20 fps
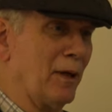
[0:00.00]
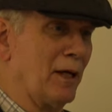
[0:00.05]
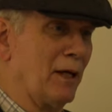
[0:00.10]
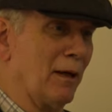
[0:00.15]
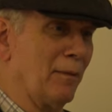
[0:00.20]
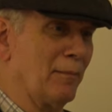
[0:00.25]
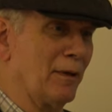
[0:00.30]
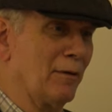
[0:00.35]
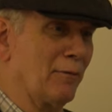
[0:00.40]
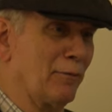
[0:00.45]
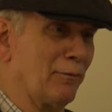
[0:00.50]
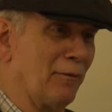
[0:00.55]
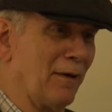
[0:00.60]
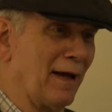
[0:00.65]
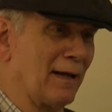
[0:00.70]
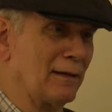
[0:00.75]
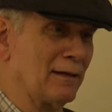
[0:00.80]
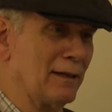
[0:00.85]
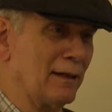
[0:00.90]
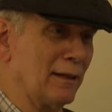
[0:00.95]
become
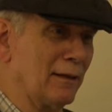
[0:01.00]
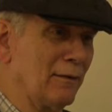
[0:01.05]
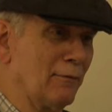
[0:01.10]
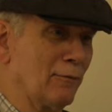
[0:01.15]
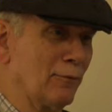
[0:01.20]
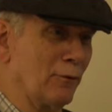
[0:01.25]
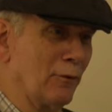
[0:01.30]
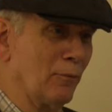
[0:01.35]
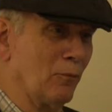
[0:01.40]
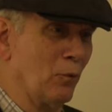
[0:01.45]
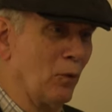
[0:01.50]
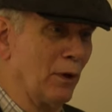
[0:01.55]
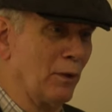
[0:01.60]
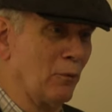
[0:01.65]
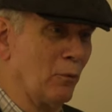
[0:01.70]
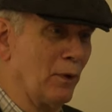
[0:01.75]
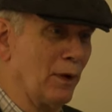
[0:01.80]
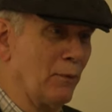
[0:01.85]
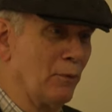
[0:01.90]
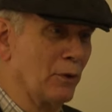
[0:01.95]
infected from
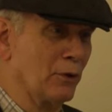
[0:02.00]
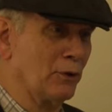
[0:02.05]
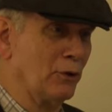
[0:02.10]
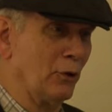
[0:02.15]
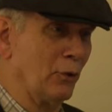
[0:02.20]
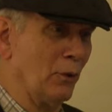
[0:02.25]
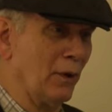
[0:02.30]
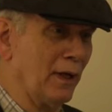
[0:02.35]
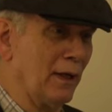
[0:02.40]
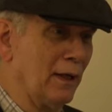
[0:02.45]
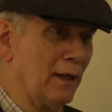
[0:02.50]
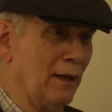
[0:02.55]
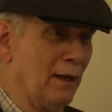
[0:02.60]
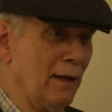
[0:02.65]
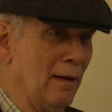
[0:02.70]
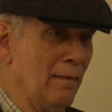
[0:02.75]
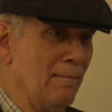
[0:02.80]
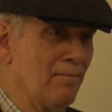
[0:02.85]
what we were doing,